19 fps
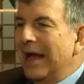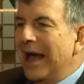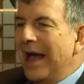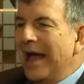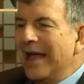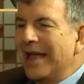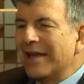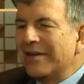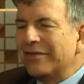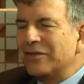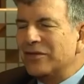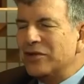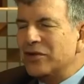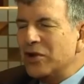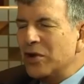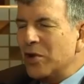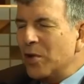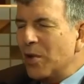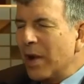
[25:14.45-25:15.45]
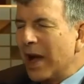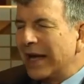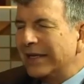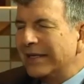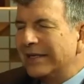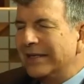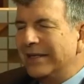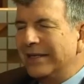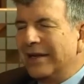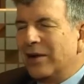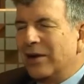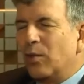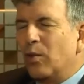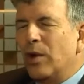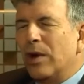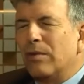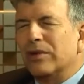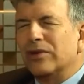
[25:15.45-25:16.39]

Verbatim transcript: I have no idea what